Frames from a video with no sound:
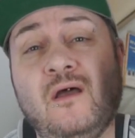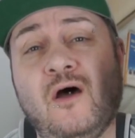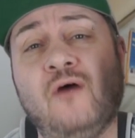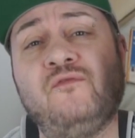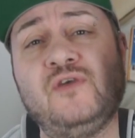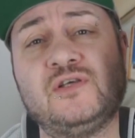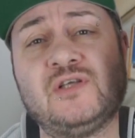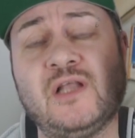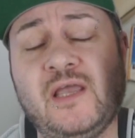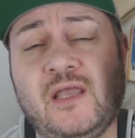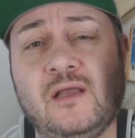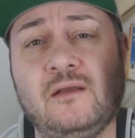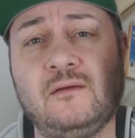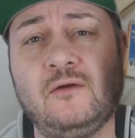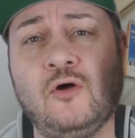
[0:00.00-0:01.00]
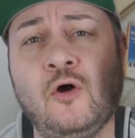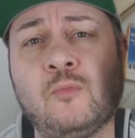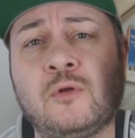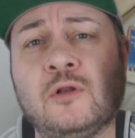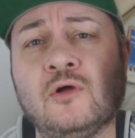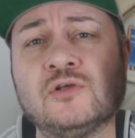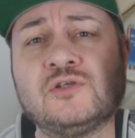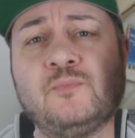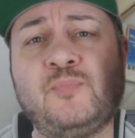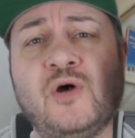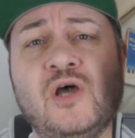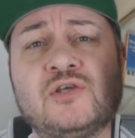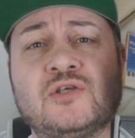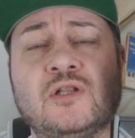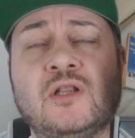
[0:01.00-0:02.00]
obviously, up close and
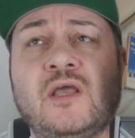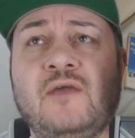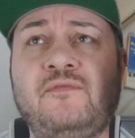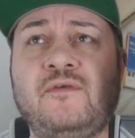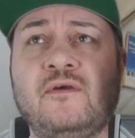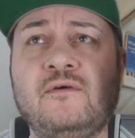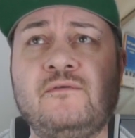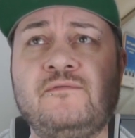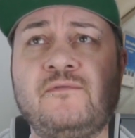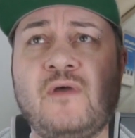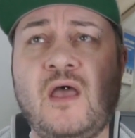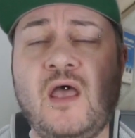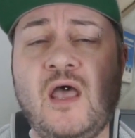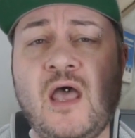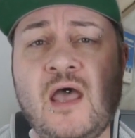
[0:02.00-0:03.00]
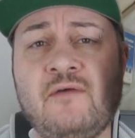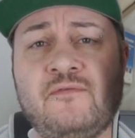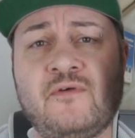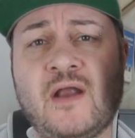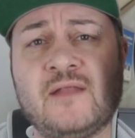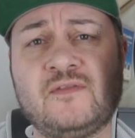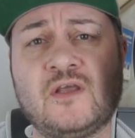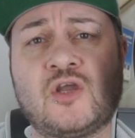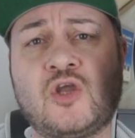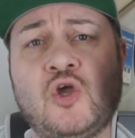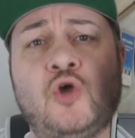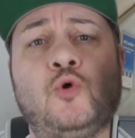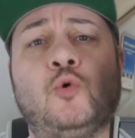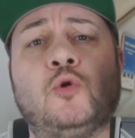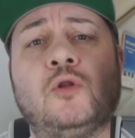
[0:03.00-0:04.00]
personal, if you've ever had the
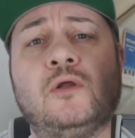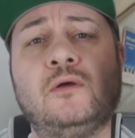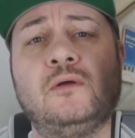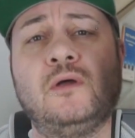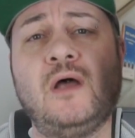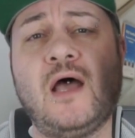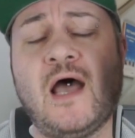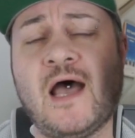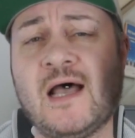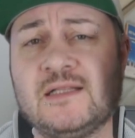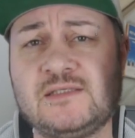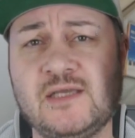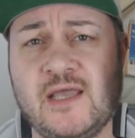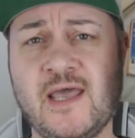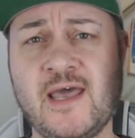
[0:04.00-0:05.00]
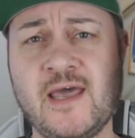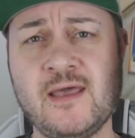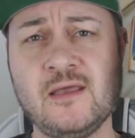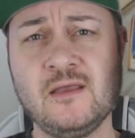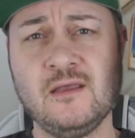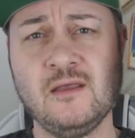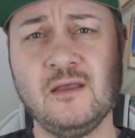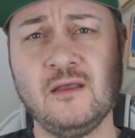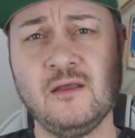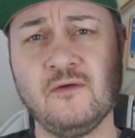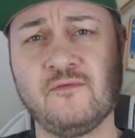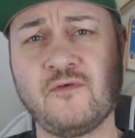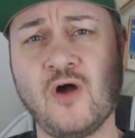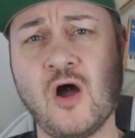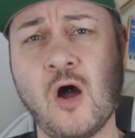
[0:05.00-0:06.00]
Ghoul RDA
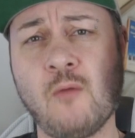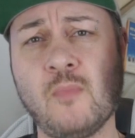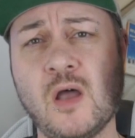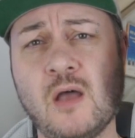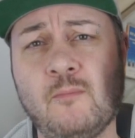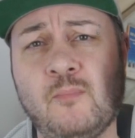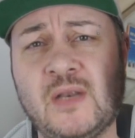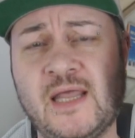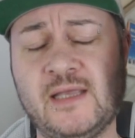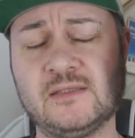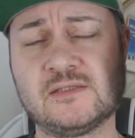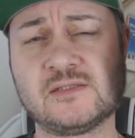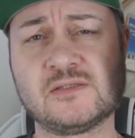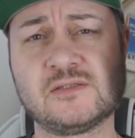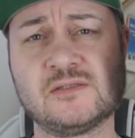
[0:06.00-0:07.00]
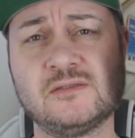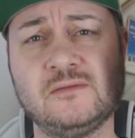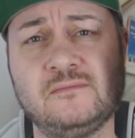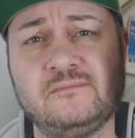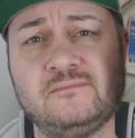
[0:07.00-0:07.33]
from Blitz,